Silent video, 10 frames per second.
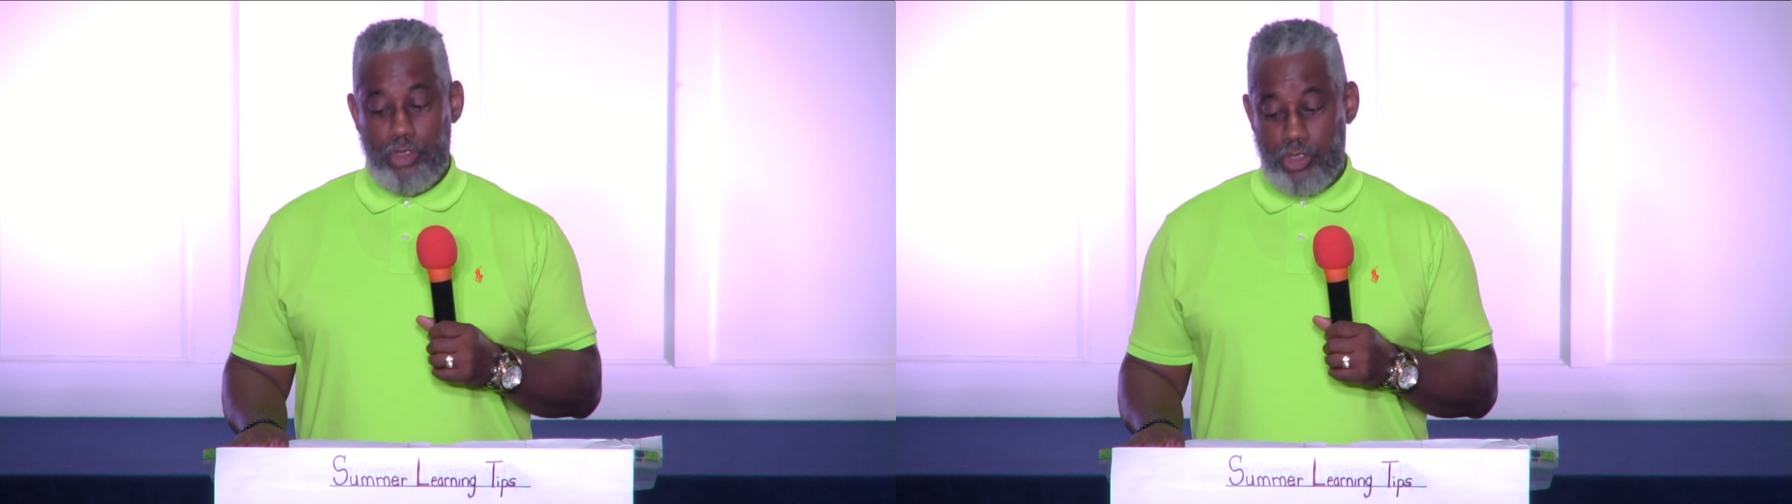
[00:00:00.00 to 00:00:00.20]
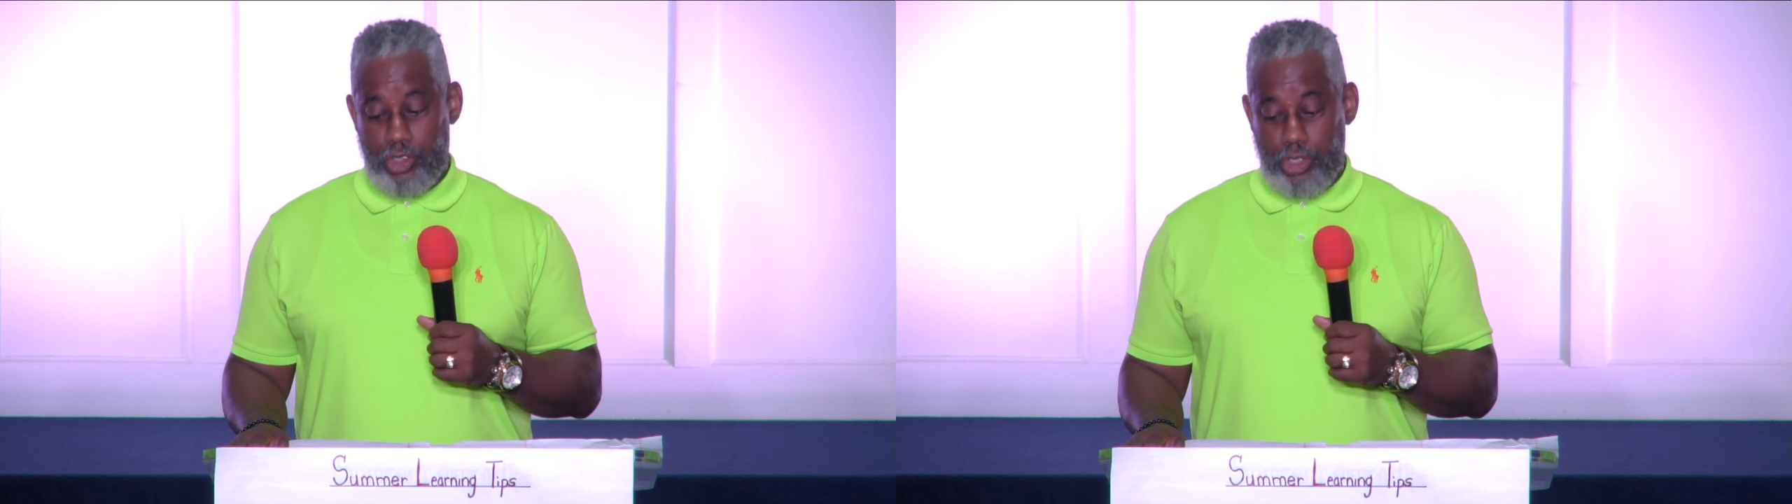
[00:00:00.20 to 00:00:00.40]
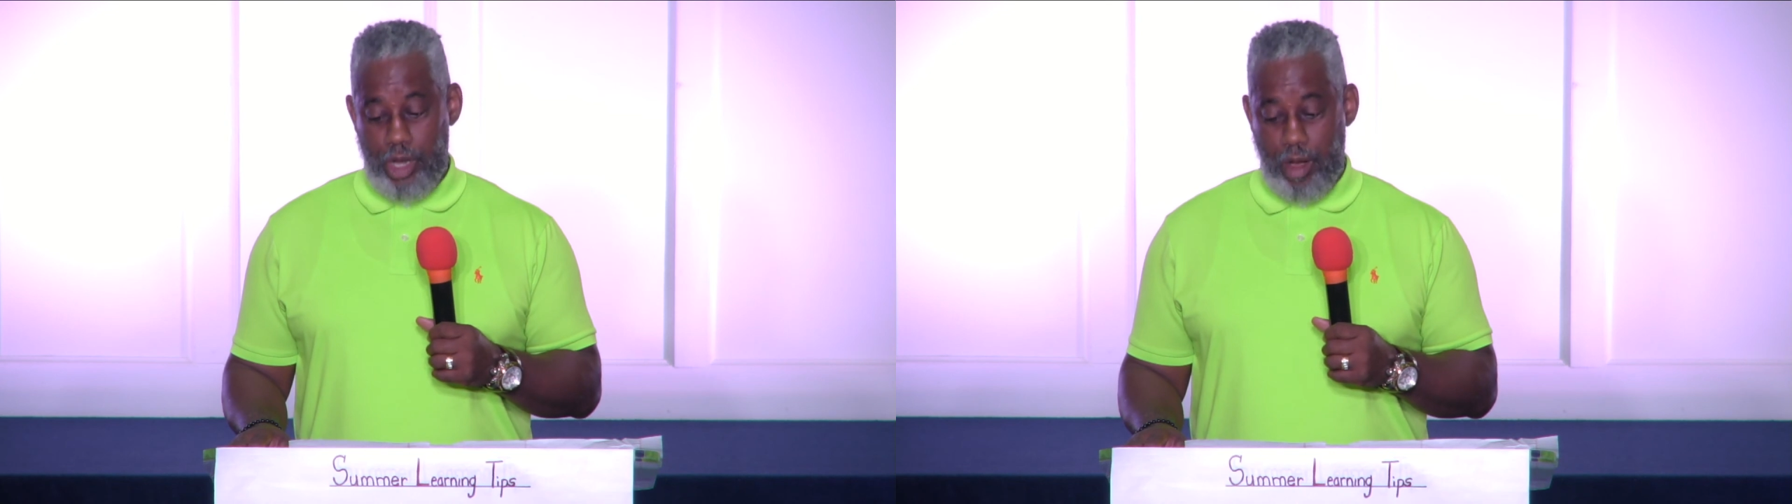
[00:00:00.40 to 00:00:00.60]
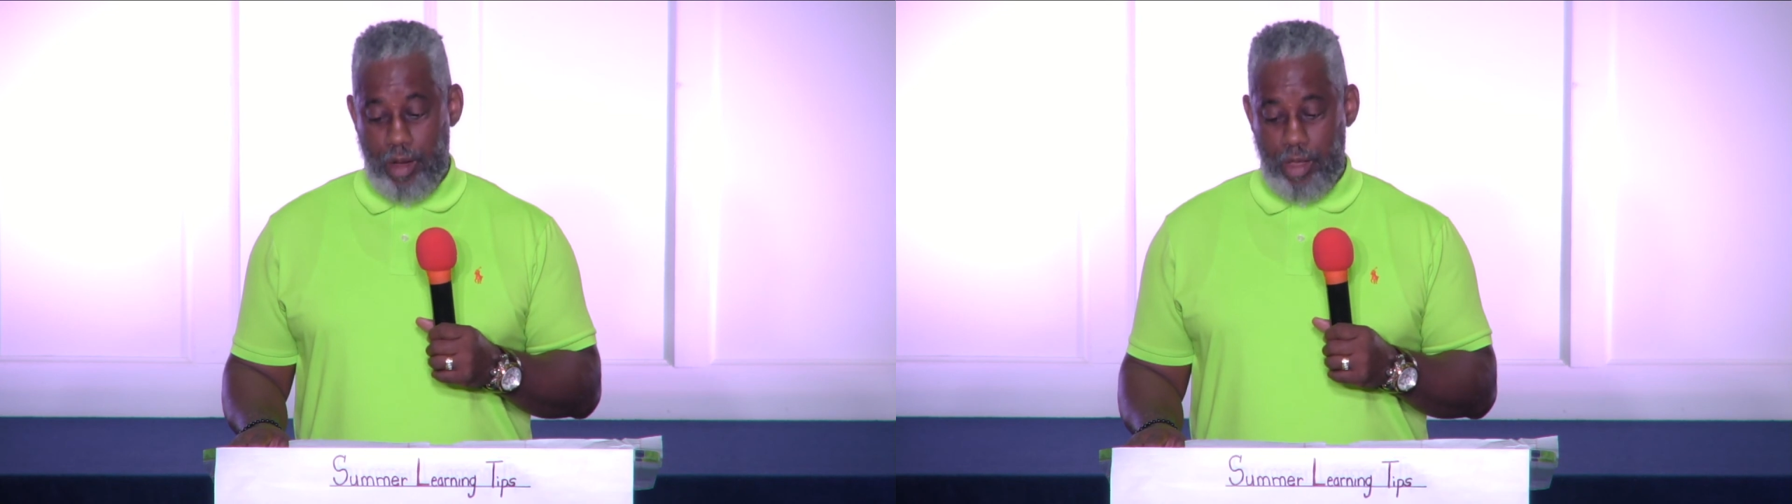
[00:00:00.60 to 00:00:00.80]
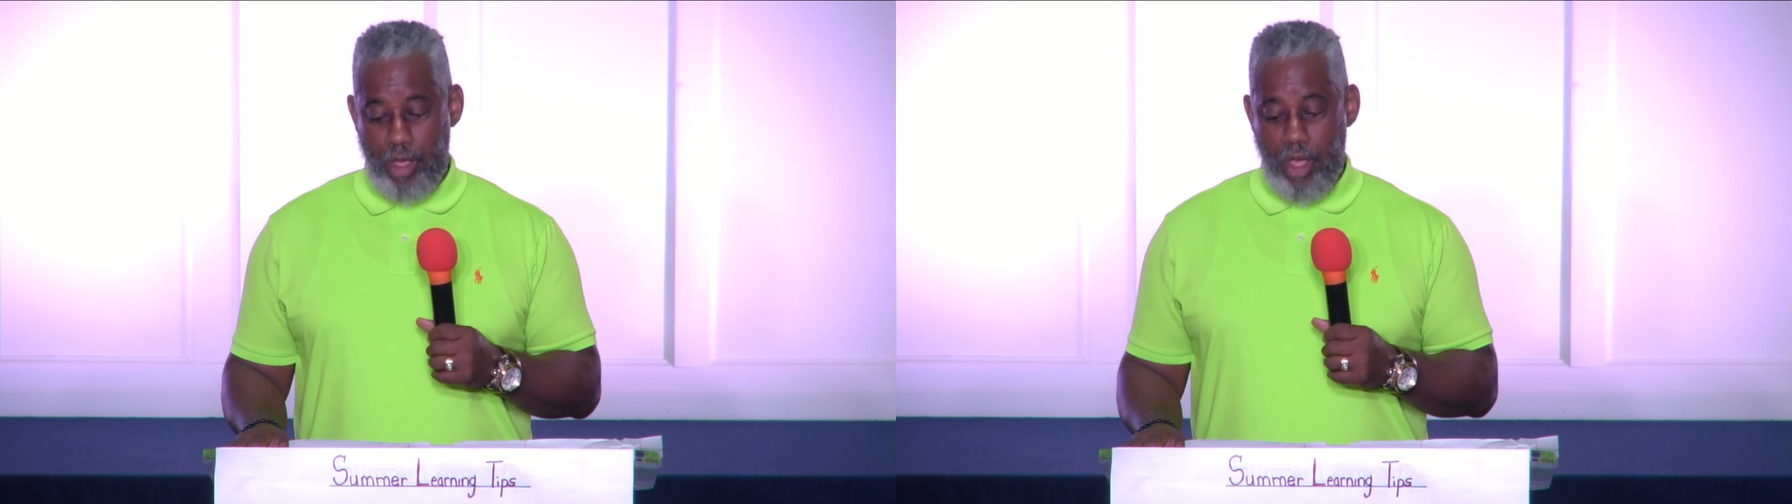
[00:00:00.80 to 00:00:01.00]
generic,
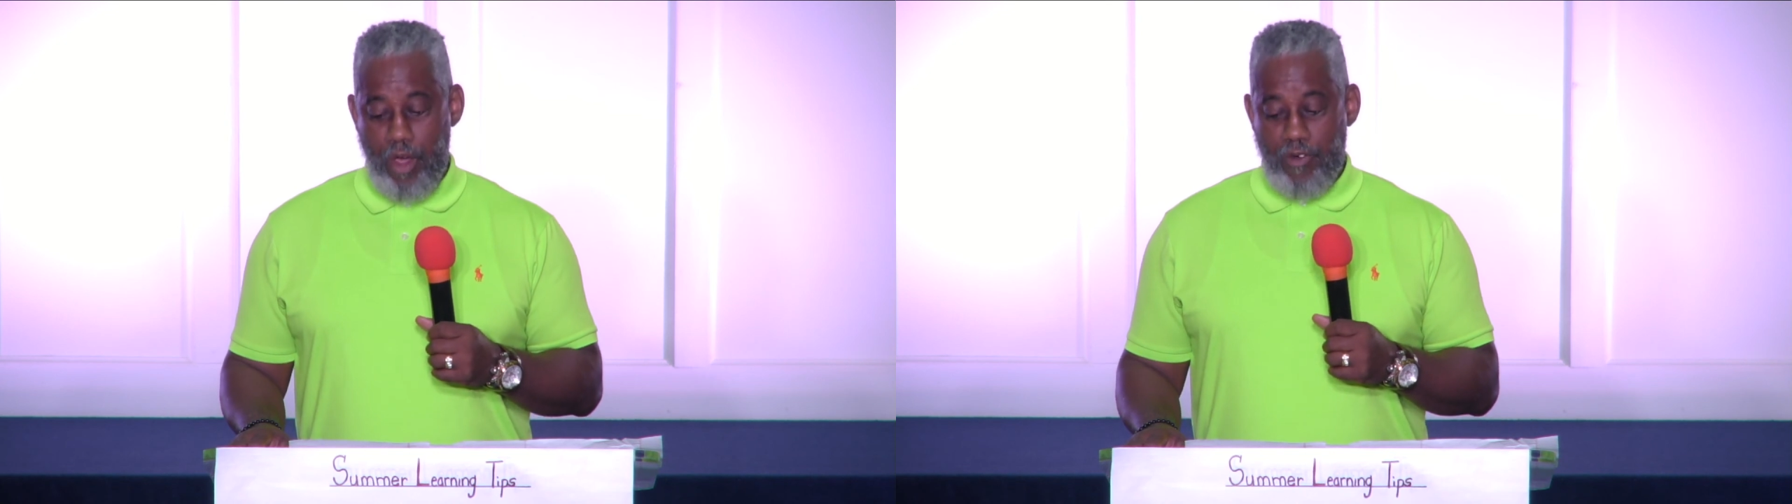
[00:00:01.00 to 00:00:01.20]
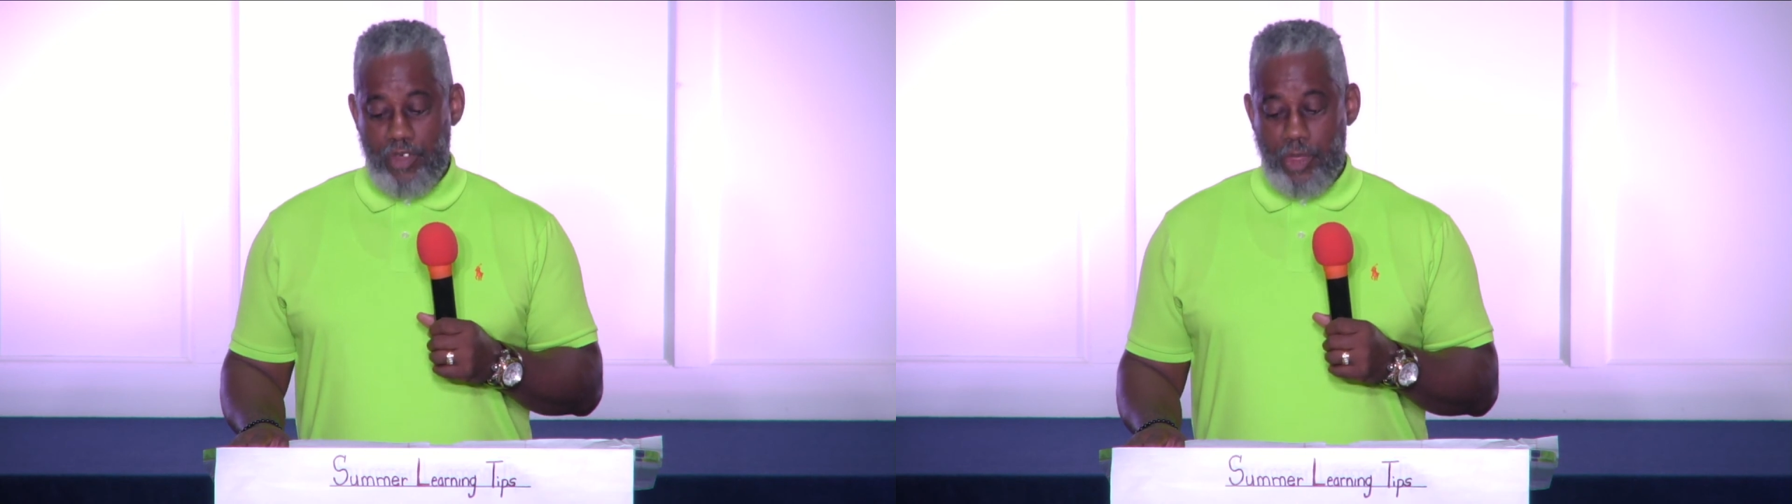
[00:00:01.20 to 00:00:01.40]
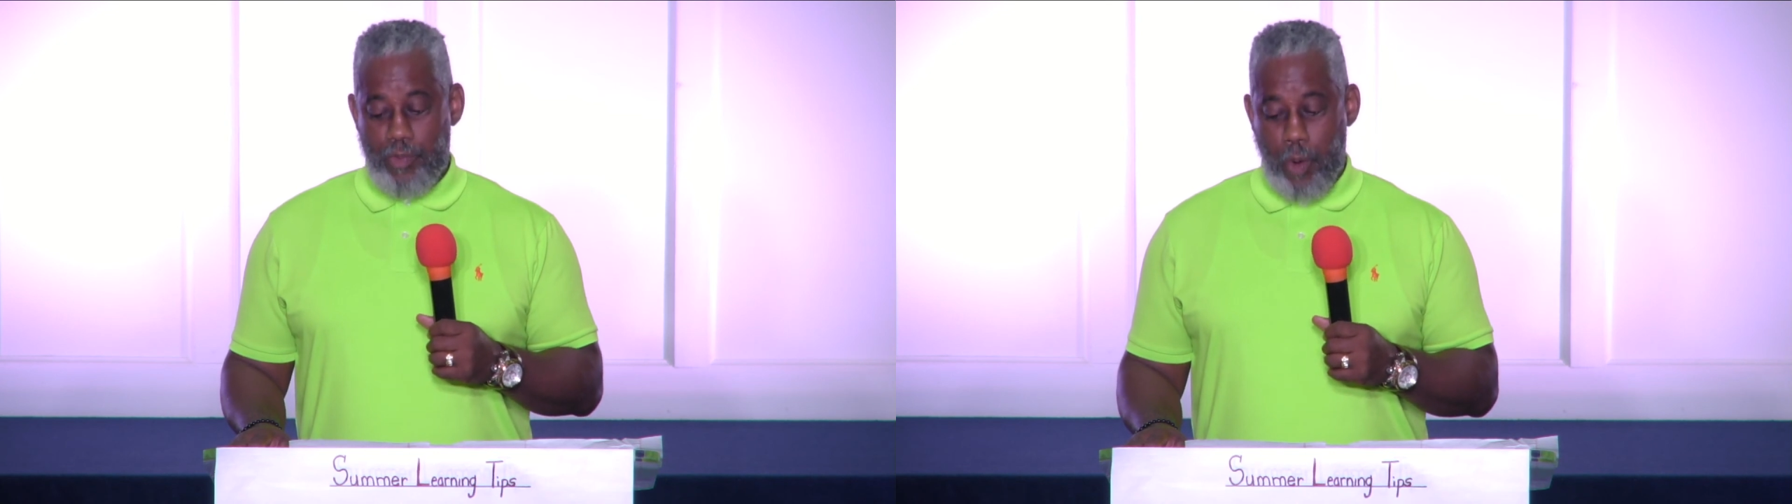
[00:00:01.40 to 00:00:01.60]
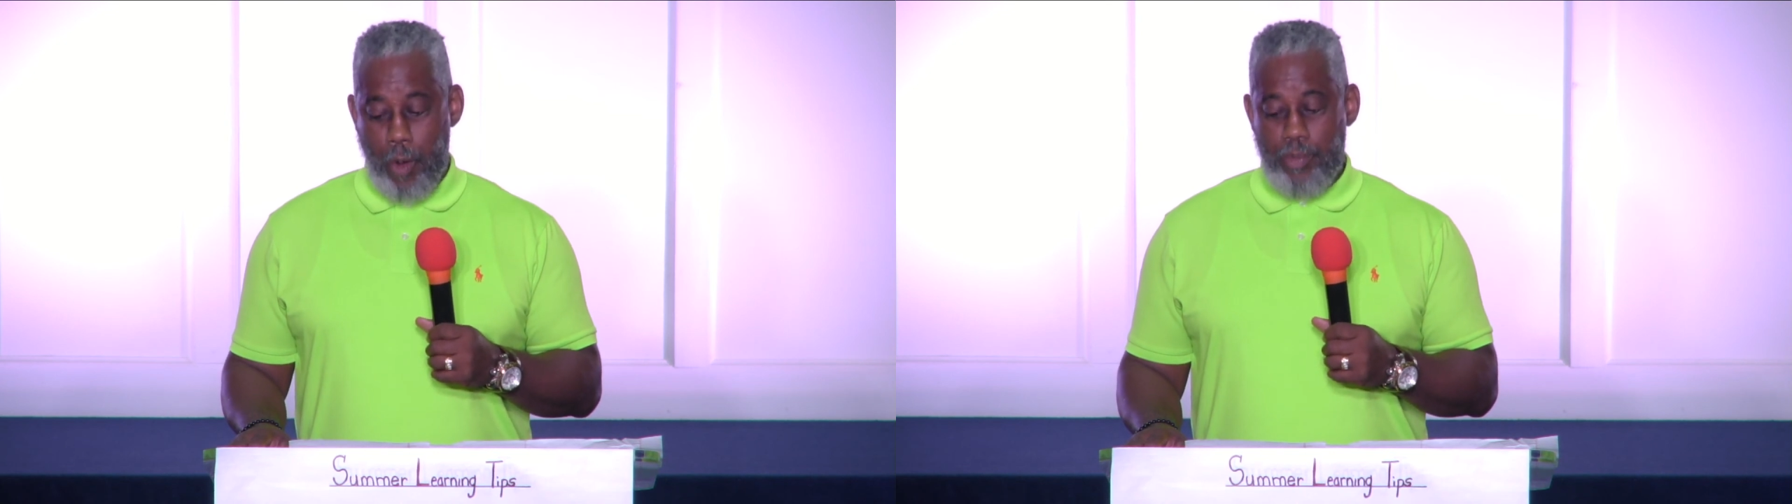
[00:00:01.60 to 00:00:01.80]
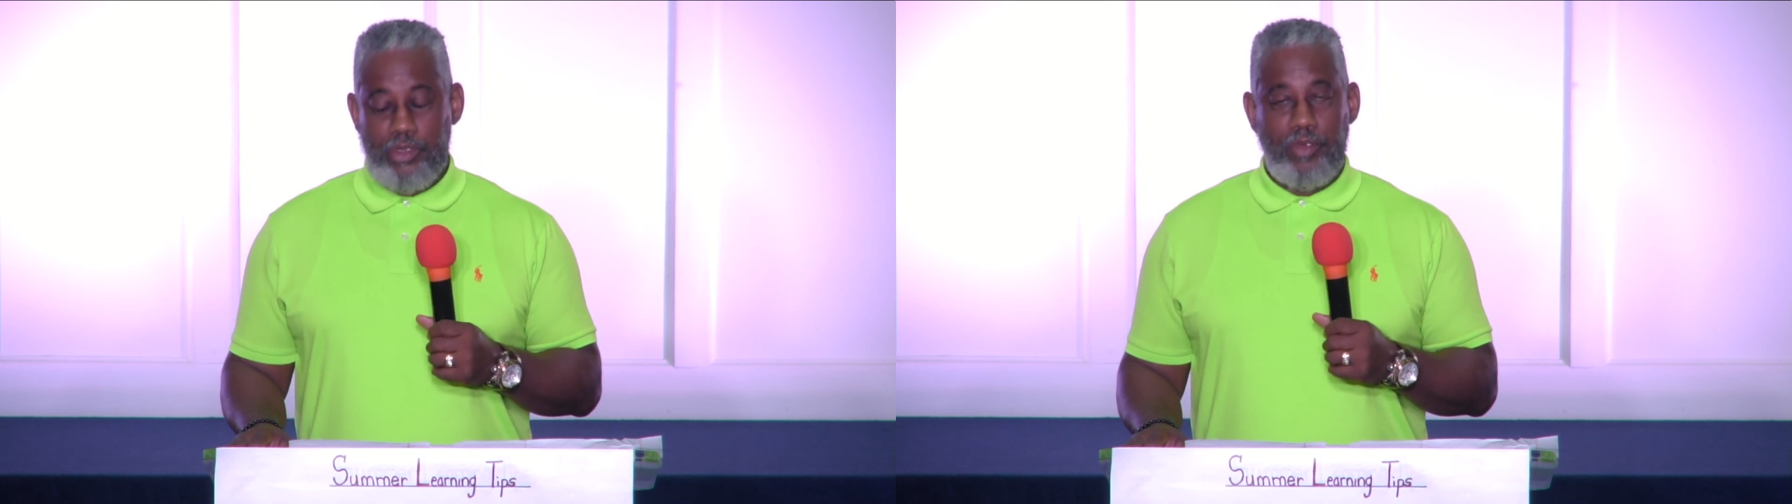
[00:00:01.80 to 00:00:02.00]
for the
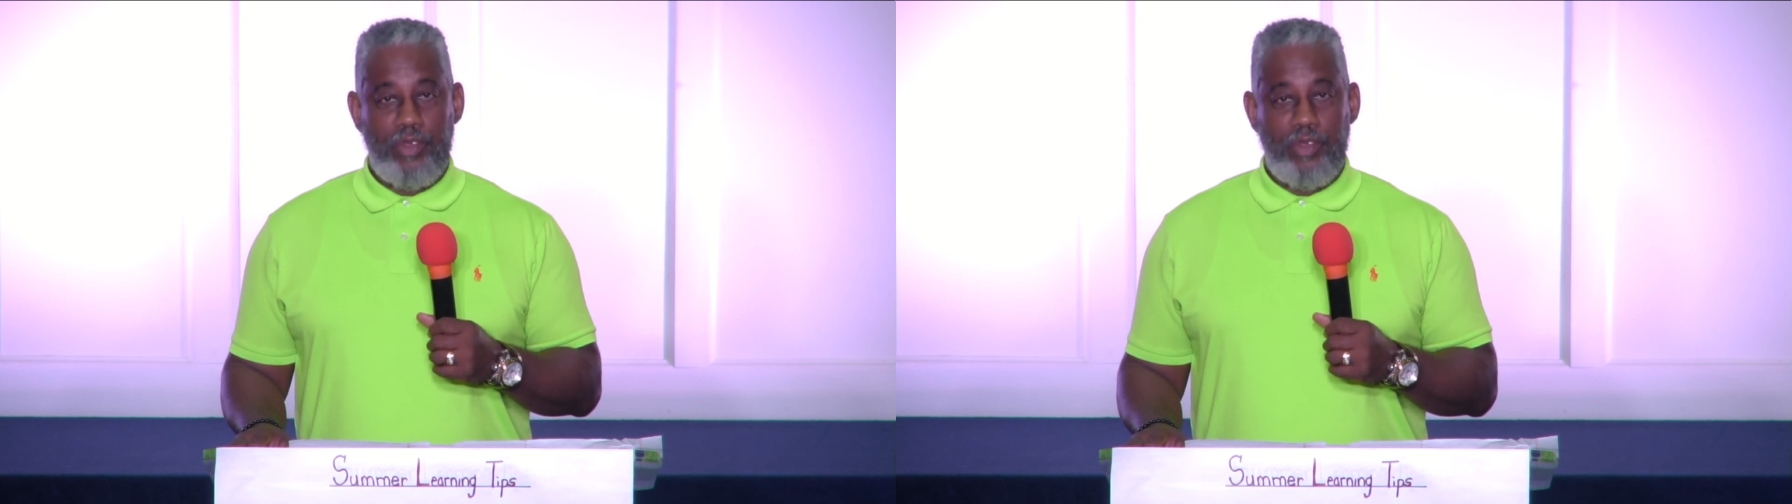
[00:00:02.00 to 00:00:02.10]
purpose of